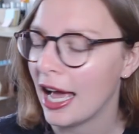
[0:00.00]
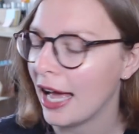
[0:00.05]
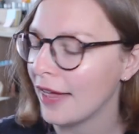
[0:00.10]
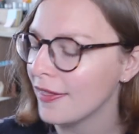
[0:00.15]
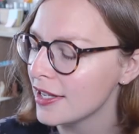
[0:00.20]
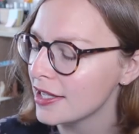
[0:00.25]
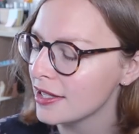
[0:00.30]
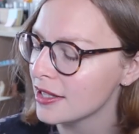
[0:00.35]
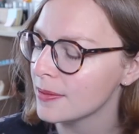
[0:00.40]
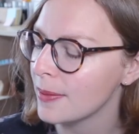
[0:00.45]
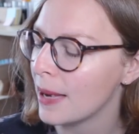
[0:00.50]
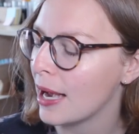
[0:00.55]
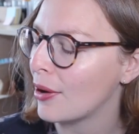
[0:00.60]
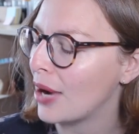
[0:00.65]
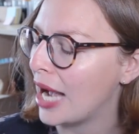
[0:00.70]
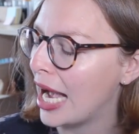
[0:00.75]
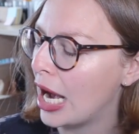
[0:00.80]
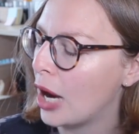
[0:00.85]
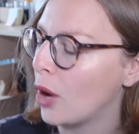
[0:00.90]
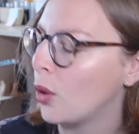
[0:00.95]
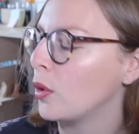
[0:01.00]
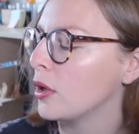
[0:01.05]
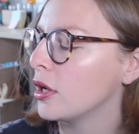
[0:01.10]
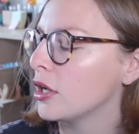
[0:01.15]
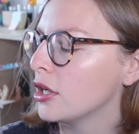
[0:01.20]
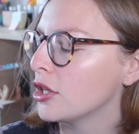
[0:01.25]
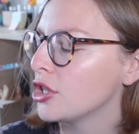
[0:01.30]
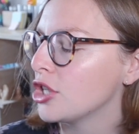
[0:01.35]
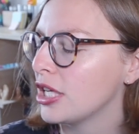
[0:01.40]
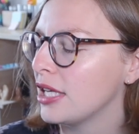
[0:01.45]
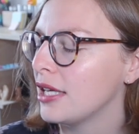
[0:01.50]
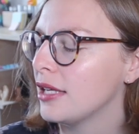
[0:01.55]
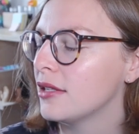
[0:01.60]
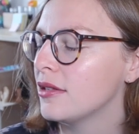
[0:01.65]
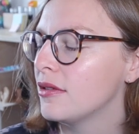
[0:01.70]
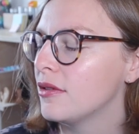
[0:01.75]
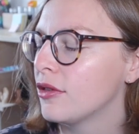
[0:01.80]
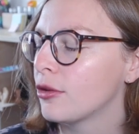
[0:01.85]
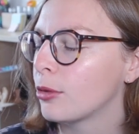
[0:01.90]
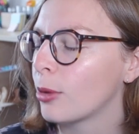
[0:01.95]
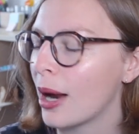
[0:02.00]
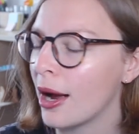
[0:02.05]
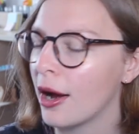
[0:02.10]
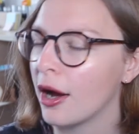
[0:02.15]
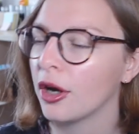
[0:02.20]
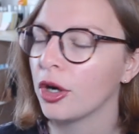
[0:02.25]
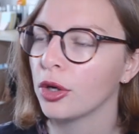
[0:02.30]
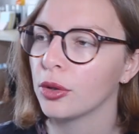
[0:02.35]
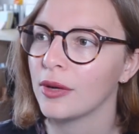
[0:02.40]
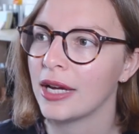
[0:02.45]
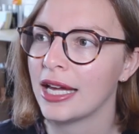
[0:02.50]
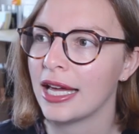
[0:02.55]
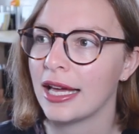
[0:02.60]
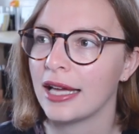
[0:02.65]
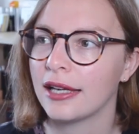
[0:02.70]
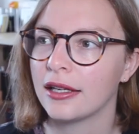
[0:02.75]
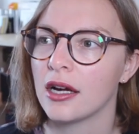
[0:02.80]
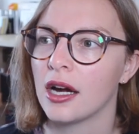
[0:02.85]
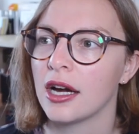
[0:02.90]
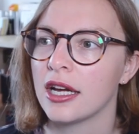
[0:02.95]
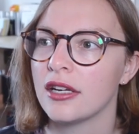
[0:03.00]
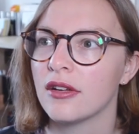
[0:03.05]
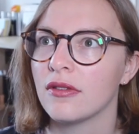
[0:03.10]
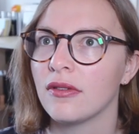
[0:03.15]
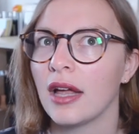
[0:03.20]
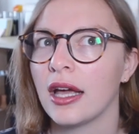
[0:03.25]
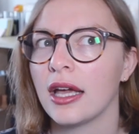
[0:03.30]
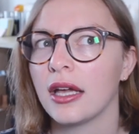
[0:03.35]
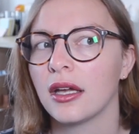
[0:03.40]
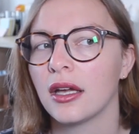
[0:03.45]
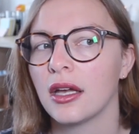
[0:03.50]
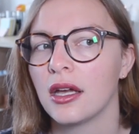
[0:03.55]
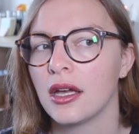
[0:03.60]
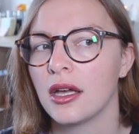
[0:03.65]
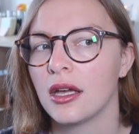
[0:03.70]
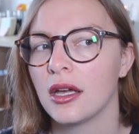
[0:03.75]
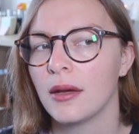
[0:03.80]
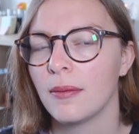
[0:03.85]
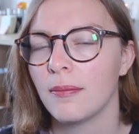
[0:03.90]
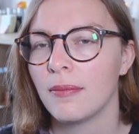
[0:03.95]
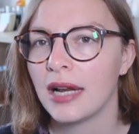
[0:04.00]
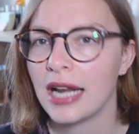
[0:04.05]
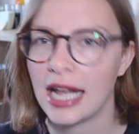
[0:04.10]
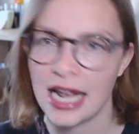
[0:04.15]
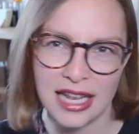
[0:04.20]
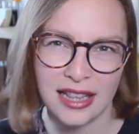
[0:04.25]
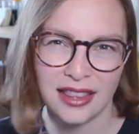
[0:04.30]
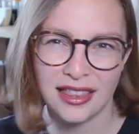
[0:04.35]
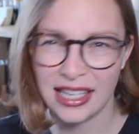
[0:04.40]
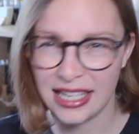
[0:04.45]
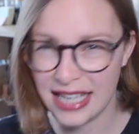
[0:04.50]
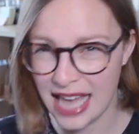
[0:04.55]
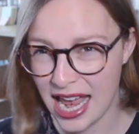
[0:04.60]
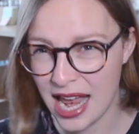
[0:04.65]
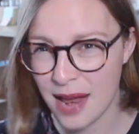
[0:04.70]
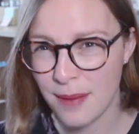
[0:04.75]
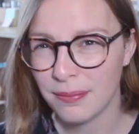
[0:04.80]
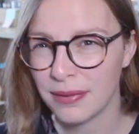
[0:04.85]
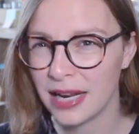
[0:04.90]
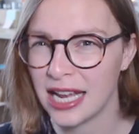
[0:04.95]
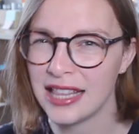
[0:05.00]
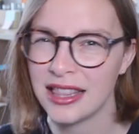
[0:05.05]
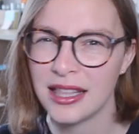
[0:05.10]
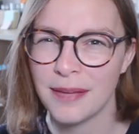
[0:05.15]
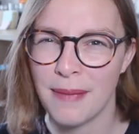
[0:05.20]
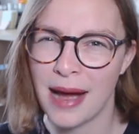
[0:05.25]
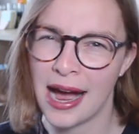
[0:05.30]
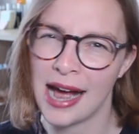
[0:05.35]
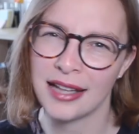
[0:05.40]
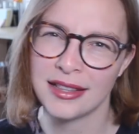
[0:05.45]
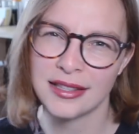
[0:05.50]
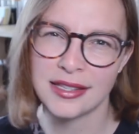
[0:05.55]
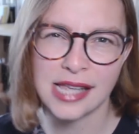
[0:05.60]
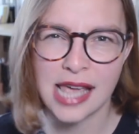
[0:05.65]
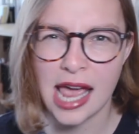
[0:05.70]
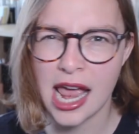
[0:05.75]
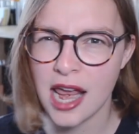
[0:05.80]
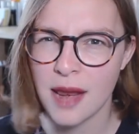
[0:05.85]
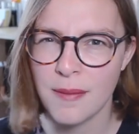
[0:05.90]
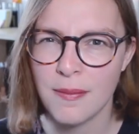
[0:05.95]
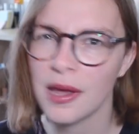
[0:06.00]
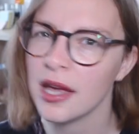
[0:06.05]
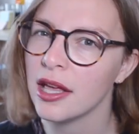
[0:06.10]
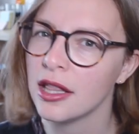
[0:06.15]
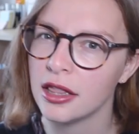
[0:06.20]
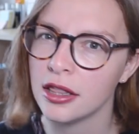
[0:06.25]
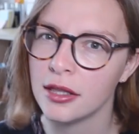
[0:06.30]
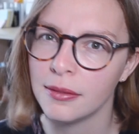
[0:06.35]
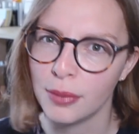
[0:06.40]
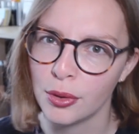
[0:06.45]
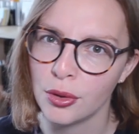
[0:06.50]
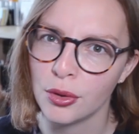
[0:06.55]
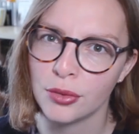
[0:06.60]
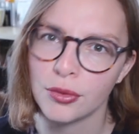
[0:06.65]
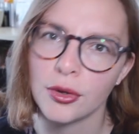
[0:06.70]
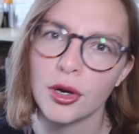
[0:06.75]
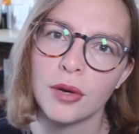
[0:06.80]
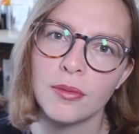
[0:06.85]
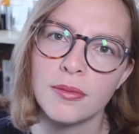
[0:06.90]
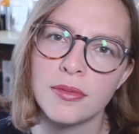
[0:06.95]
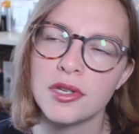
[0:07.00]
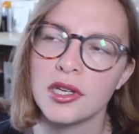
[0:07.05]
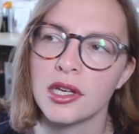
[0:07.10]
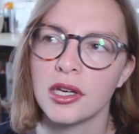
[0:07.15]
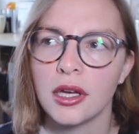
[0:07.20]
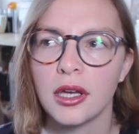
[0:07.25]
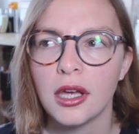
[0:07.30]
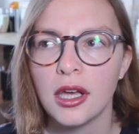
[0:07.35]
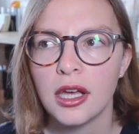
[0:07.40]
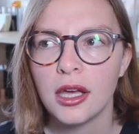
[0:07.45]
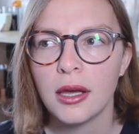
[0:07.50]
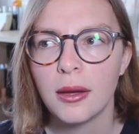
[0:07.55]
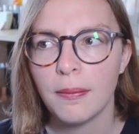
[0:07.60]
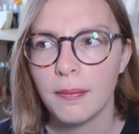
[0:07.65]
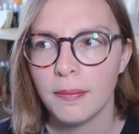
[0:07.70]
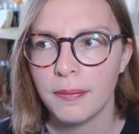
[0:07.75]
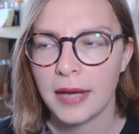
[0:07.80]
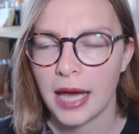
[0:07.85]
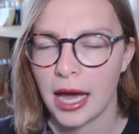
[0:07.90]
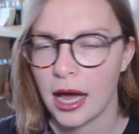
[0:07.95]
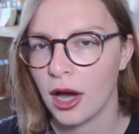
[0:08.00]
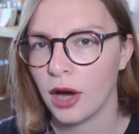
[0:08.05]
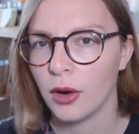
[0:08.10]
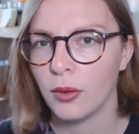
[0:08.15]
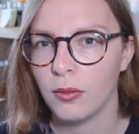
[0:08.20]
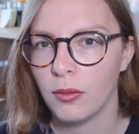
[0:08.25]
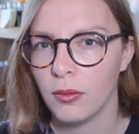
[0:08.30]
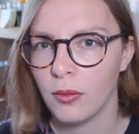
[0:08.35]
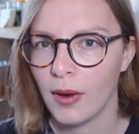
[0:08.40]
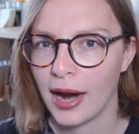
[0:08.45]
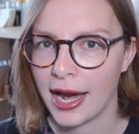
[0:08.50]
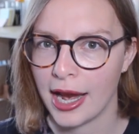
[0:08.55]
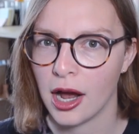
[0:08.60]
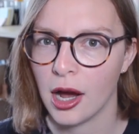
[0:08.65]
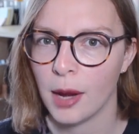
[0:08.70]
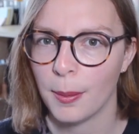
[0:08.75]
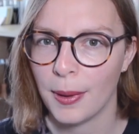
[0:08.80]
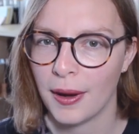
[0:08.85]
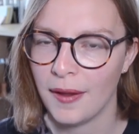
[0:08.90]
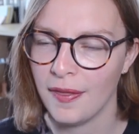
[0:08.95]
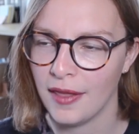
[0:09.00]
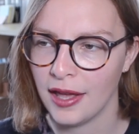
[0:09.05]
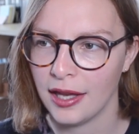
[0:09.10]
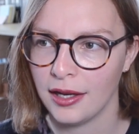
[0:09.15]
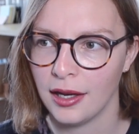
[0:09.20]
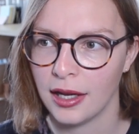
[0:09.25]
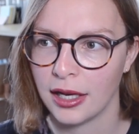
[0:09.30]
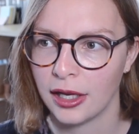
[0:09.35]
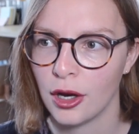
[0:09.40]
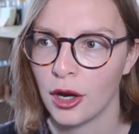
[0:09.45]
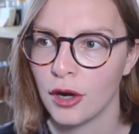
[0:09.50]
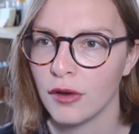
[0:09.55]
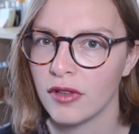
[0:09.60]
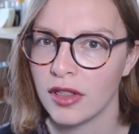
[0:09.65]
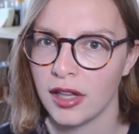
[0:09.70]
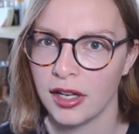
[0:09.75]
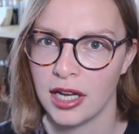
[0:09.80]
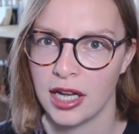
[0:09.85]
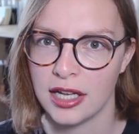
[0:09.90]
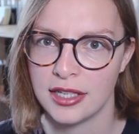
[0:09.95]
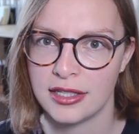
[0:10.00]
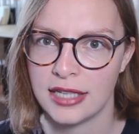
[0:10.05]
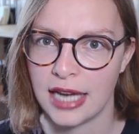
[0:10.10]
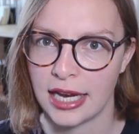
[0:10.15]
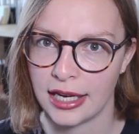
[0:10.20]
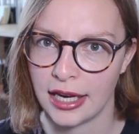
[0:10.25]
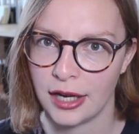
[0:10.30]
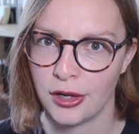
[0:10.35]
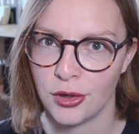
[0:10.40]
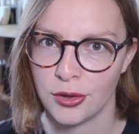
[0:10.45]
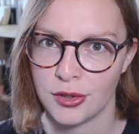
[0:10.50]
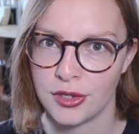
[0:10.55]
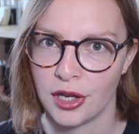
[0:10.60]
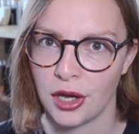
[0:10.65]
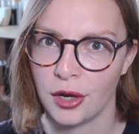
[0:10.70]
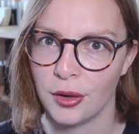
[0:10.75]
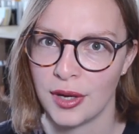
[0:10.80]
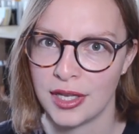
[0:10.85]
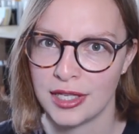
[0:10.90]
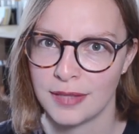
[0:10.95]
And this is about how she, throughout her career, had kind of like played the man's game in the boardroom to get her way up, and then like over the last decade or so